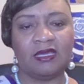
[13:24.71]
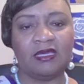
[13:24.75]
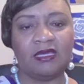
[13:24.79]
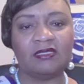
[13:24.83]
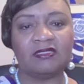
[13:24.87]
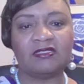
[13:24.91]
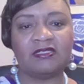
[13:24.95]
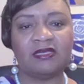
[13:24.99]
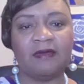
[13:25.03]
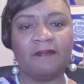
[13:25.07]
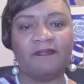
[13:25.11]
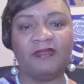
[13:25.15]

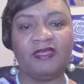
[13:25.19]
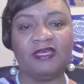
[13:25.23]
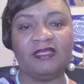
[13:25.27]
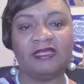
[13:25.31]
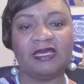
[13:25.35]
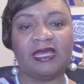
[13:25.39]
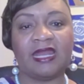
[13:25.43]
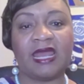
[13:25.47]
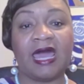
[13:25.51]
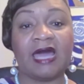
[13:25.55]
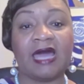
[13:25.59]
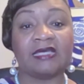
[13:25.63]
something
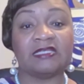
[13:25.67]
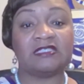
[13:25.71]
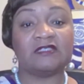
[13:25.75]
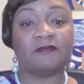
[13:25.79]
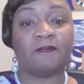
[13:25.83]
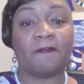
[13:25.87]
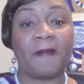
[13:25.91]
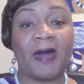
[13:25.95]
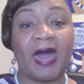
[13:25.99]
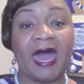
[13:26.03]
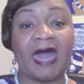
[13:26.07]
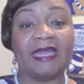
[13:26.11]
that I
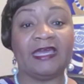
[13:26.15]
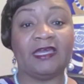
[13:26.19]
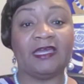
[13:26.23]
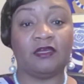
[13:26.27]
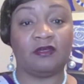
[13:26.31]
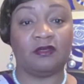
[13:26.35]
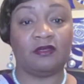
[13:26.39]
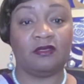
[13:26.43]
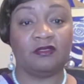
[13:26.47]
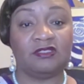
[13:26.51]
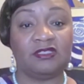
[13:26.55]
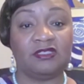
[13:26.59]

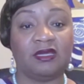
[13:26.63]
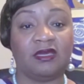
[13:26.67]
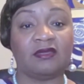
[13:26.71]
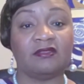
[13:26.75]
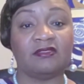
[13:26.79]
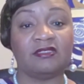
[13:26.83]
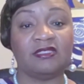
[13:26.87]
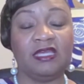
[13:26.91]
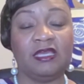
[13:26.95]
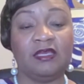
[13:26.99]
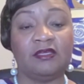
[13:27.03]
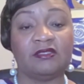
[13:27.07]
aspire to
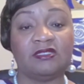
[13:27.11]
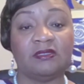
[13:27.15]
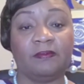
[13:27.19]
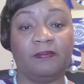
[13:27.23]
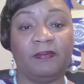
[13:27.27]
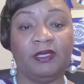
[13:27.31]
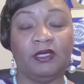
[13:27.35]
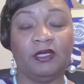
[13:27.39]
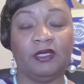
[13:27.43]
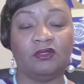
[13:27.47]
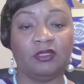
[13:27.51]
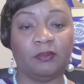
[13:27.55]
continue to
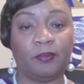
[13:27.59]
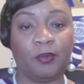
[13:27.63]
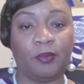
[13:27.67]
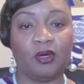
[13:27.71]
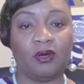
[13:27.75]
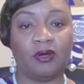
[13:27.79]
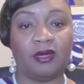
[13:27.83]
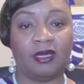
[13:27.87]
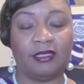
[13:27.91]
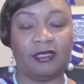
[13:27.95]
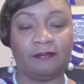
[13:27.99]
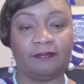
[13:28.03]
build
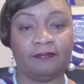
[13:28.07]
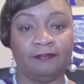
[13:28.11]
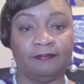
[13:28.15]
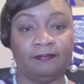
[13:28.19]
upon.